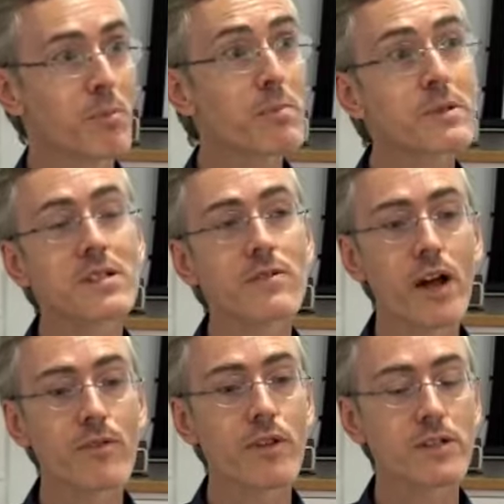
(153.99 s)
purposive
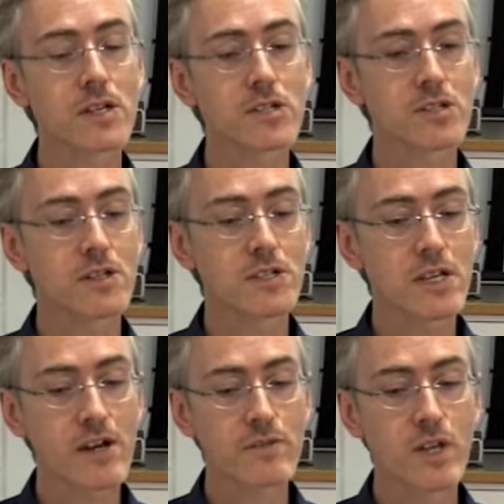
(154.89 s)
life such as
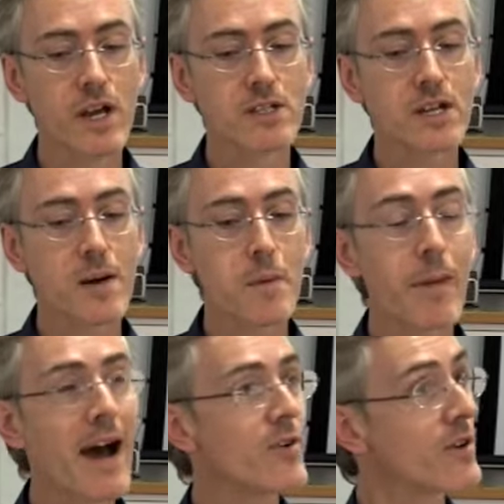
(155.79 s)
ourselves to come
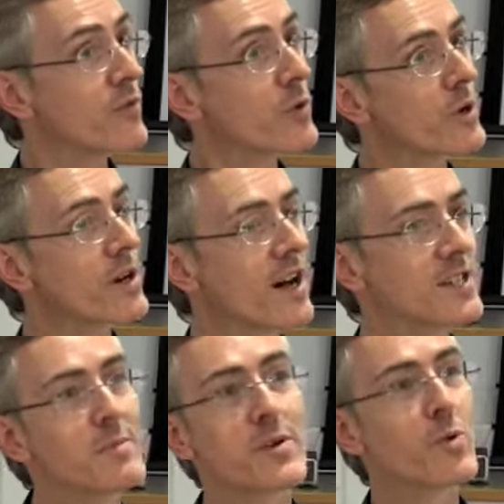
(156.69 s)
about if there were a
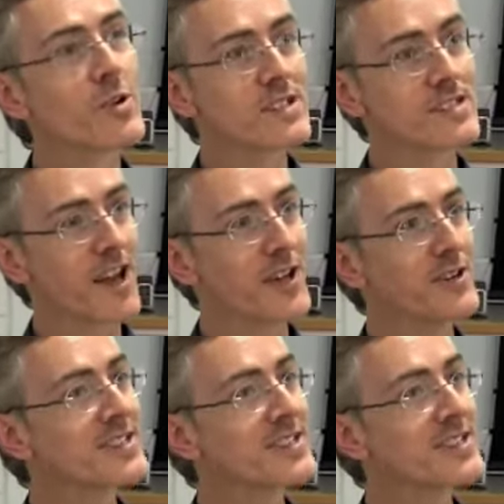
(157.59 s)
cosmic world designer.